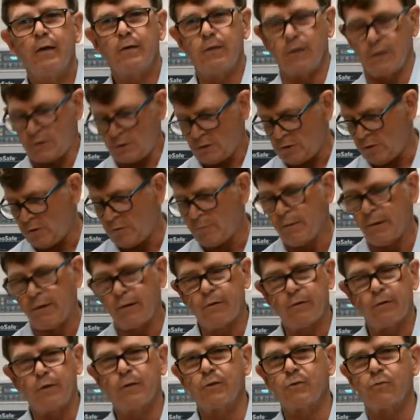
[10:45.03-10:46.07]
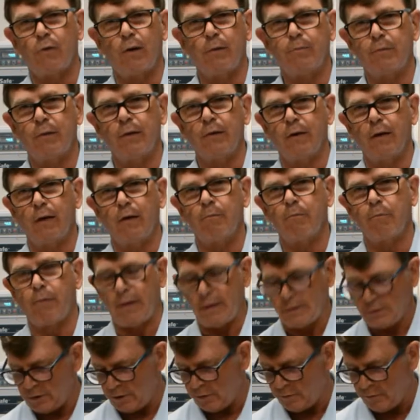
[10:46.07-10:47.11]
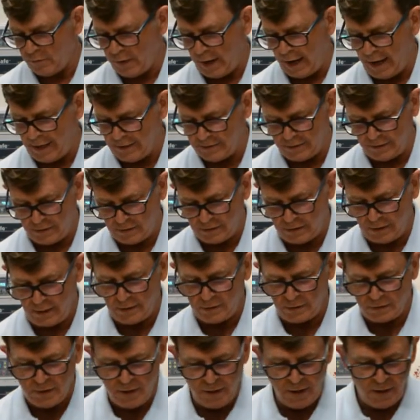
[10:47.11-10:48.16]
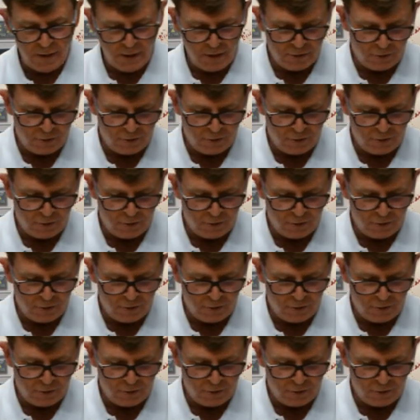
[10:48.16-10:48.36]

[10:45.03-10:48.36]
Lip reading: disturbing or disrupting the impression as it sits.